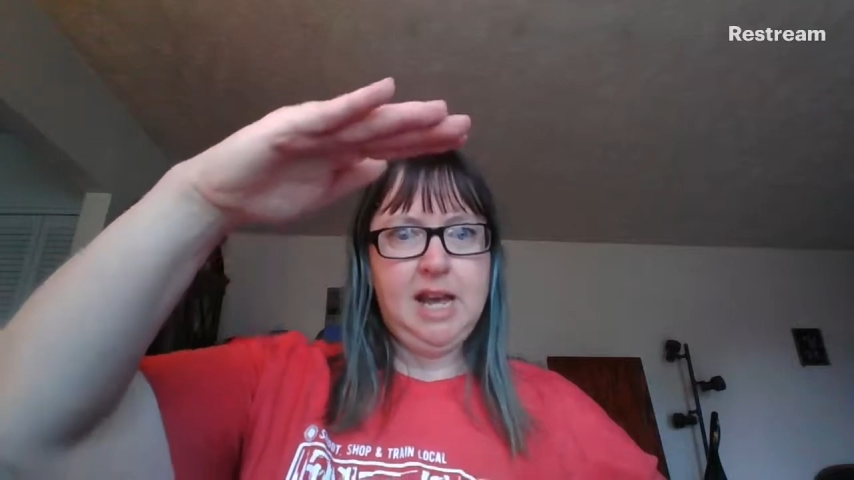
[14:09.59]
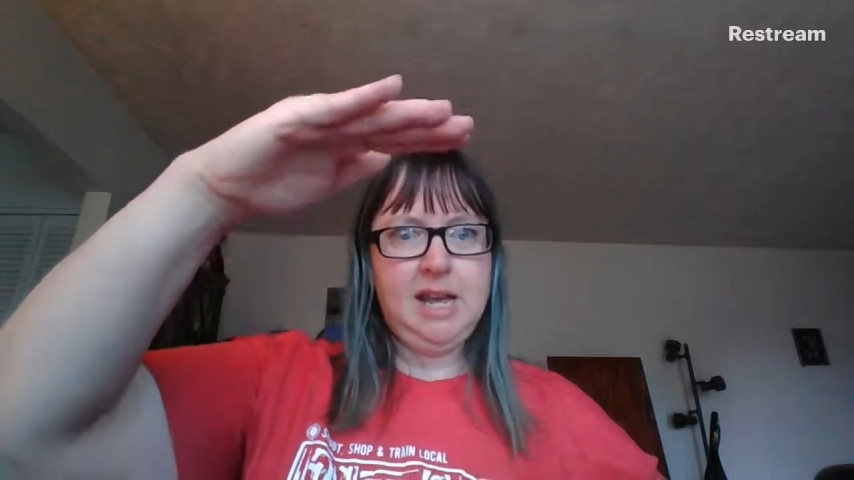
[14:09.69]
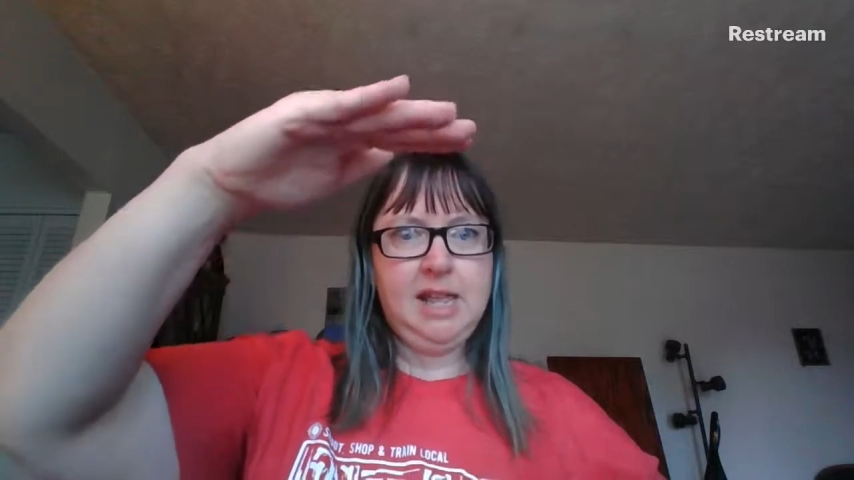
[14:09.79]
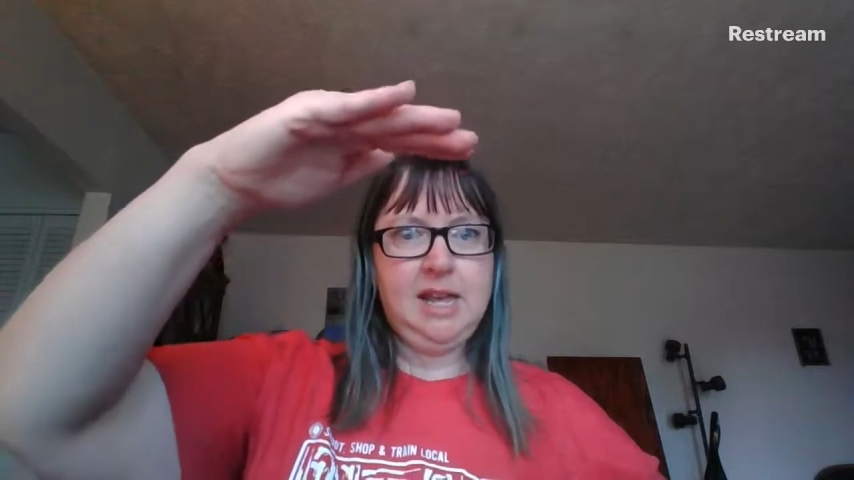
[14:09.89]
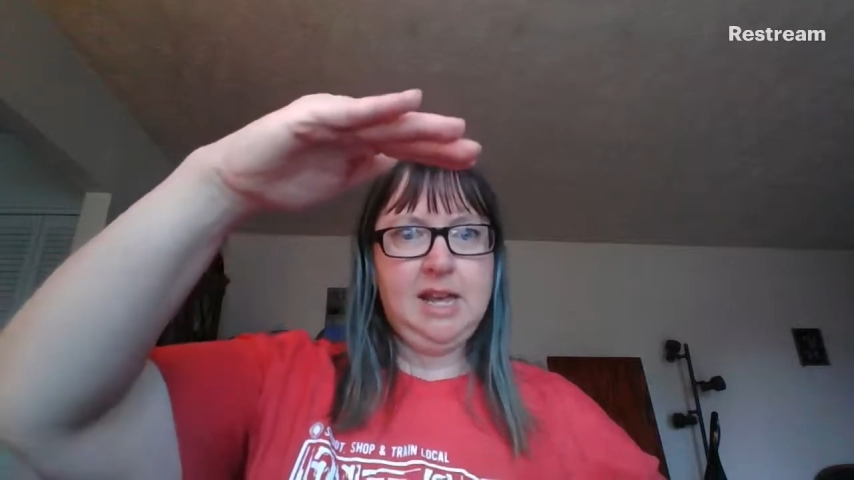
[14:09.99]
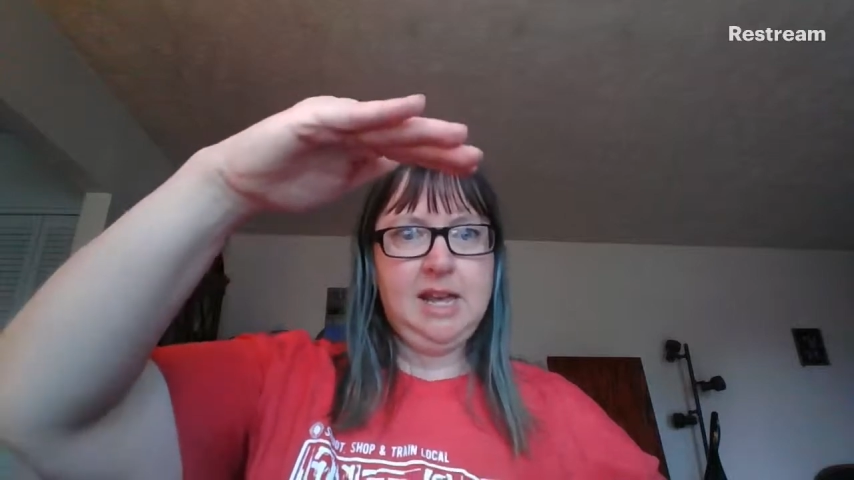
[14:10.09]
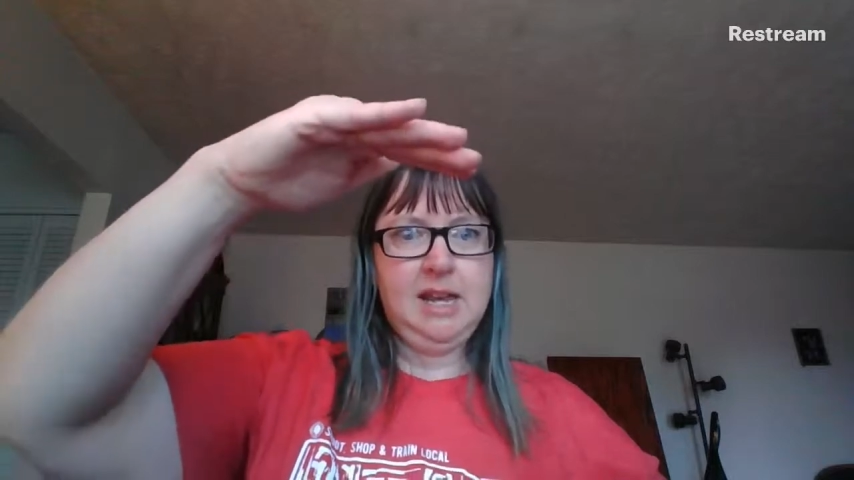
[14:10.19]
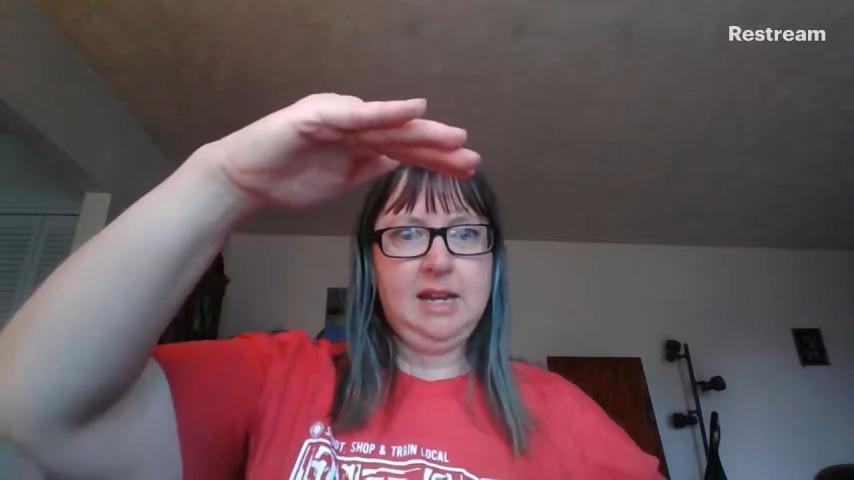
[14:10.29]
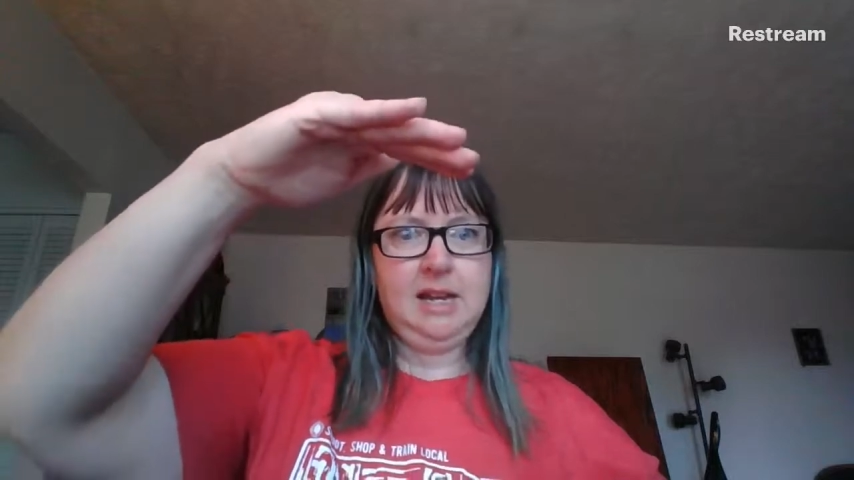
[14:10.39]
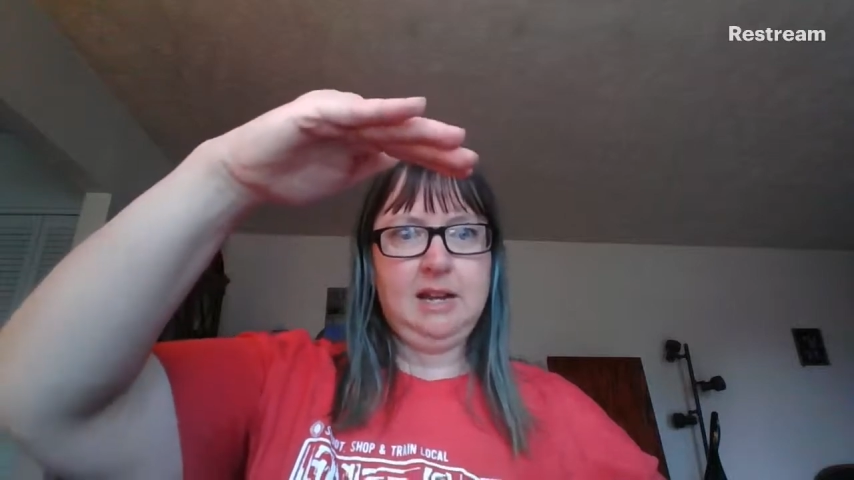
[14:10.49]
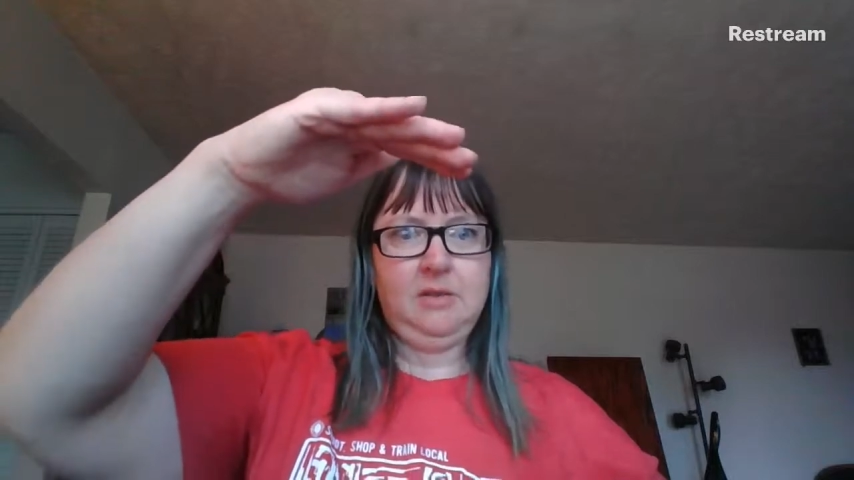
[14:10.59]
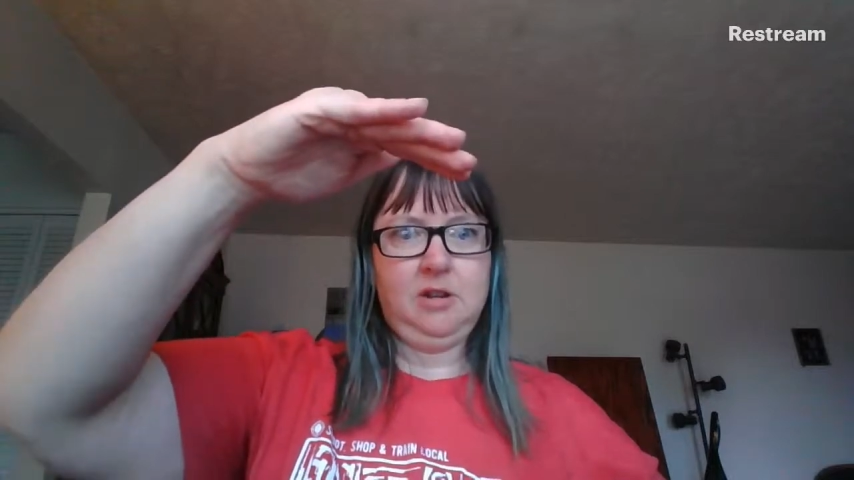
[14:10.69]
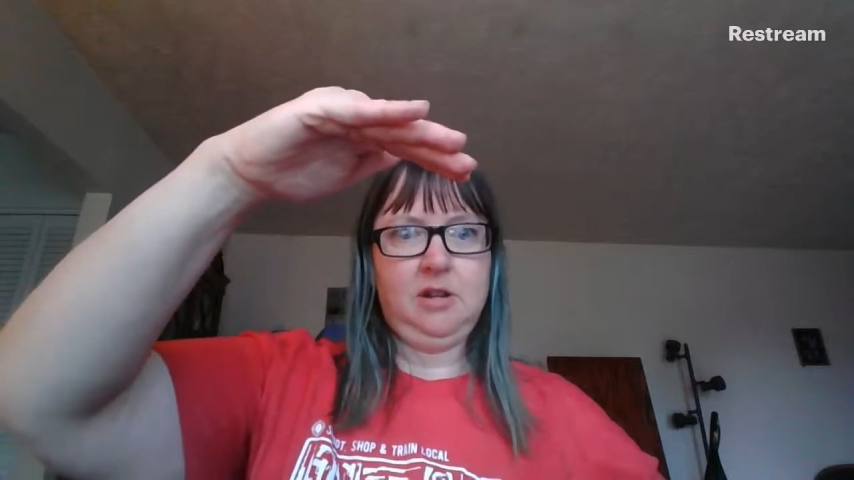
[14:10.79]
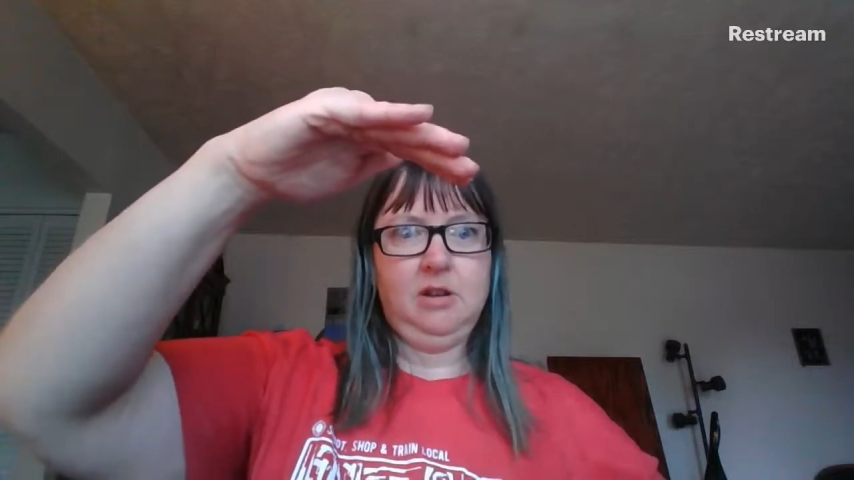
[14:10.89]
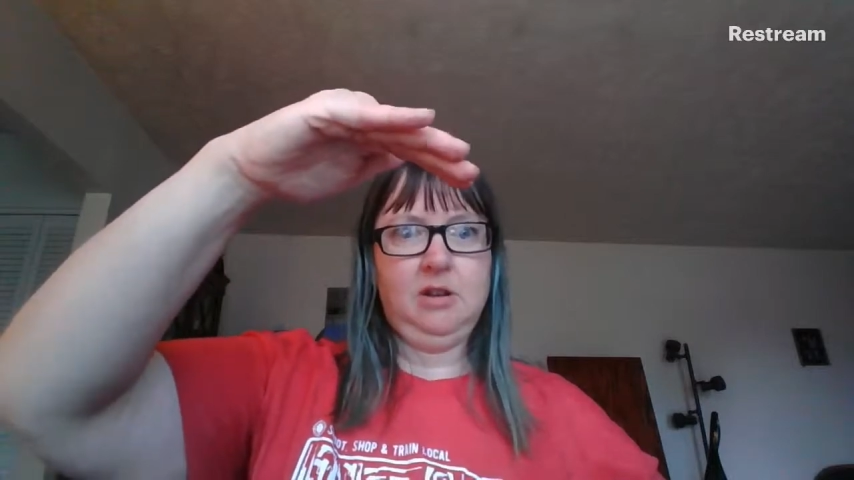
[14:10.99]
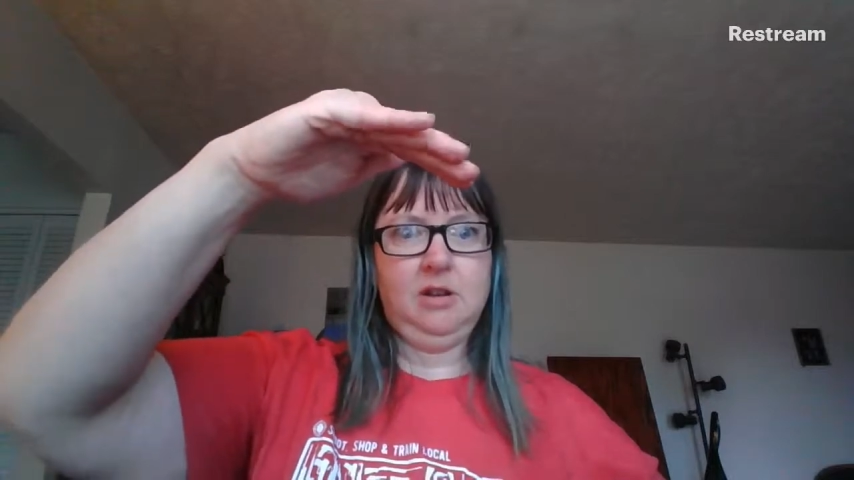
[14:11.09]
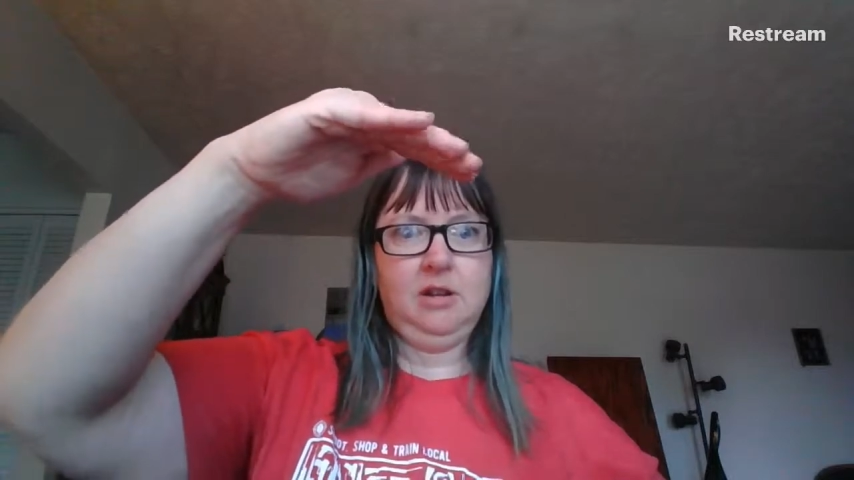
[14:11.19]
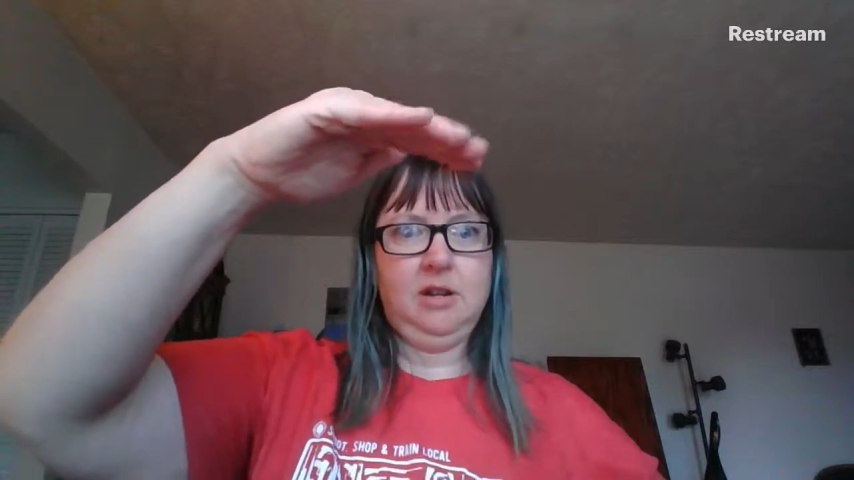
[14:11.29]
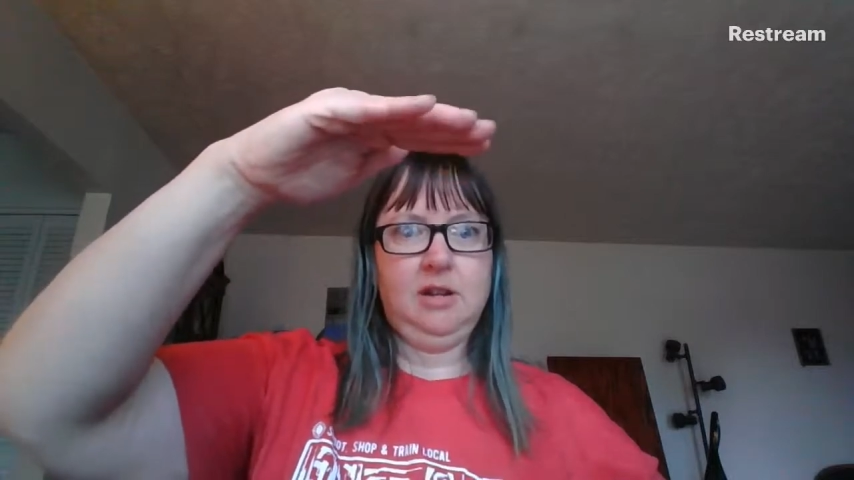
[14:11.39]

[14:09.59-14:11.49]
And then after you're